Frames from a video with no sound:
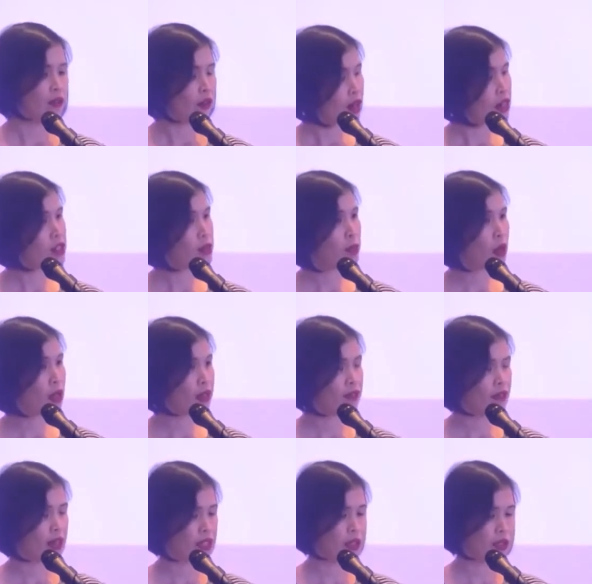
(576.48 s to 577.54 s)
For our small
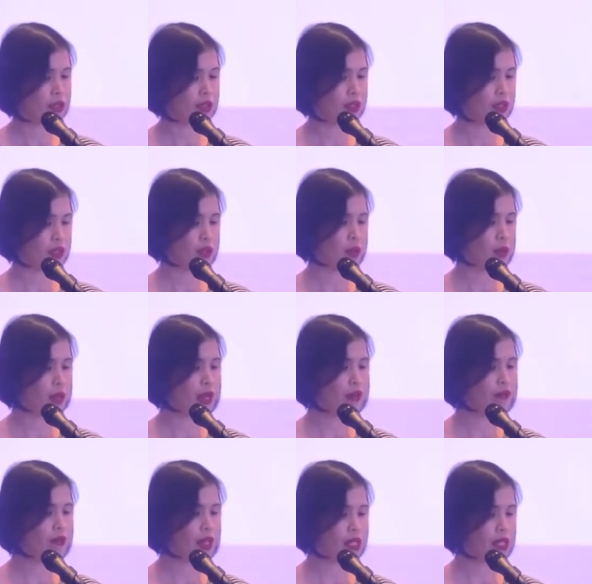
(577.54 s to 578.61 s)
investors, we
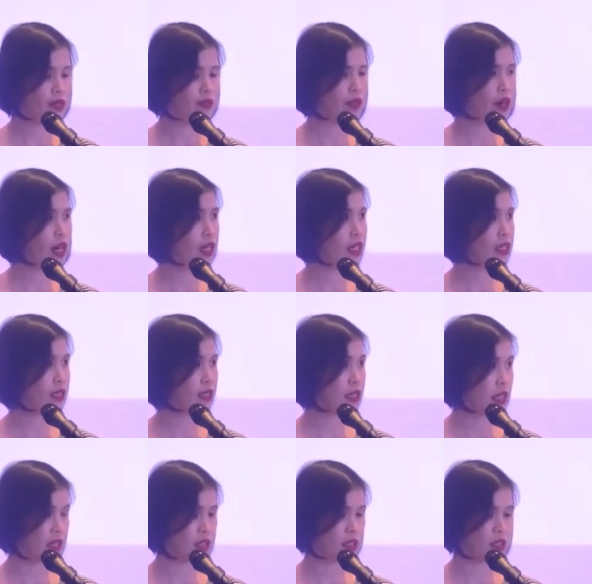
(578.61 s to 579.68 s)
have thus far
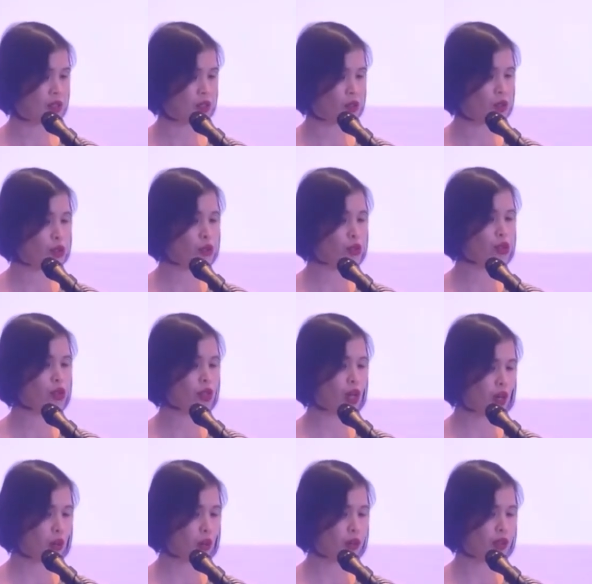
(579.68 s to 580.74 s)
conducted two
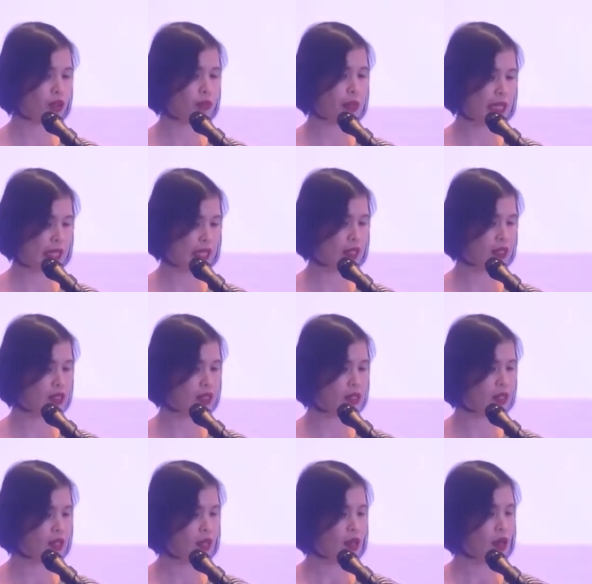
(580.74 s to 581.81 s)
stockholder
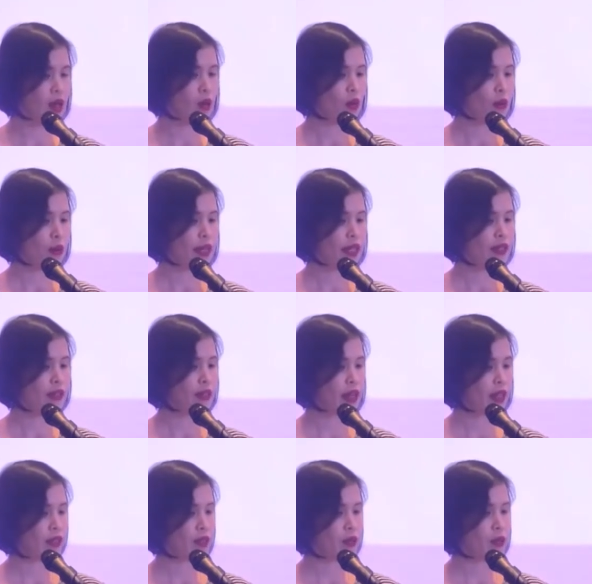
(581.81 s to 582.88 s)
meetings where we
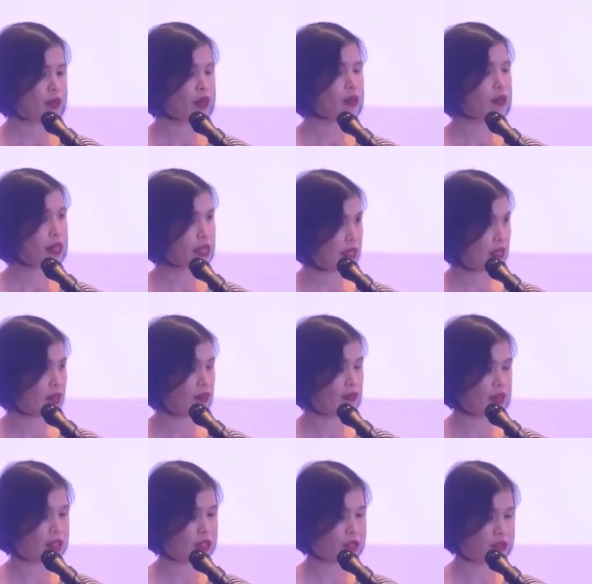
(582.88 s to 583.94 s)
interacted with our retail
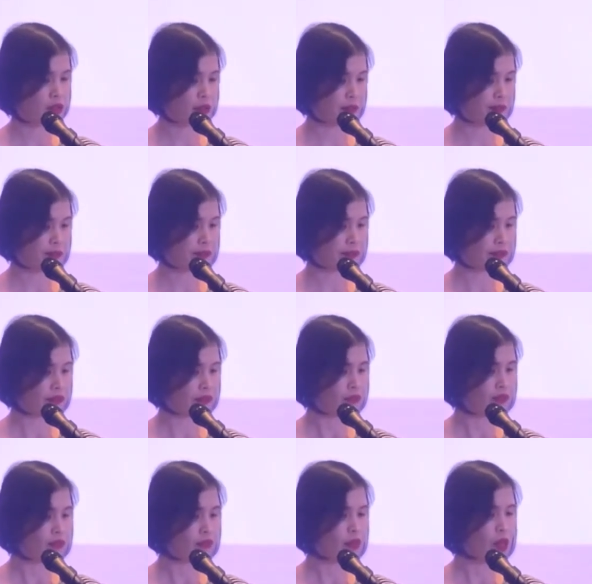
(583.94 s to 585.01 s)
investors.
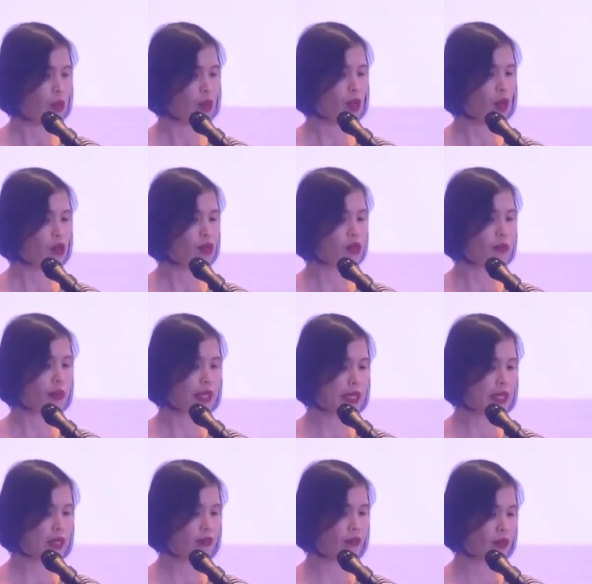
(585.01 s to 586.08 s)
We also
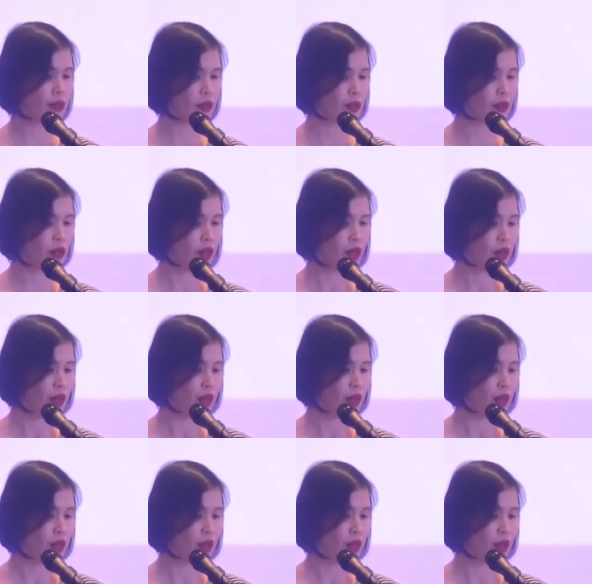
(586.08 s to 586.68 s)
believe, though,